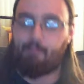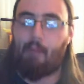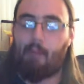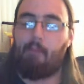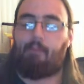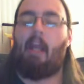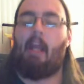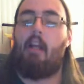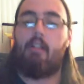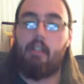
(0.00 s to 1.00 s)

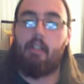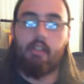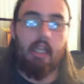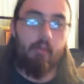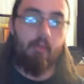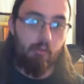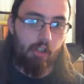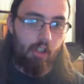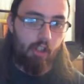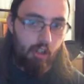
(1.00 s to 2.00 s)
Because this chapter was
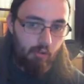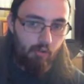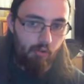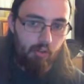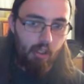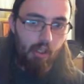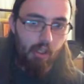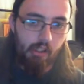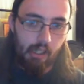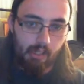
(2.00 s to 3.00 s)
a huge
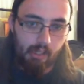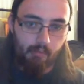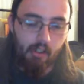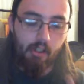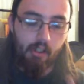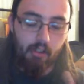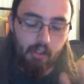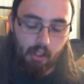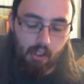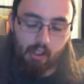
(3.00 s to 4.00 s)
game
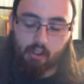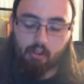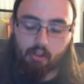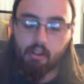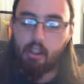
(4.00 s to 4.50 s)
changer.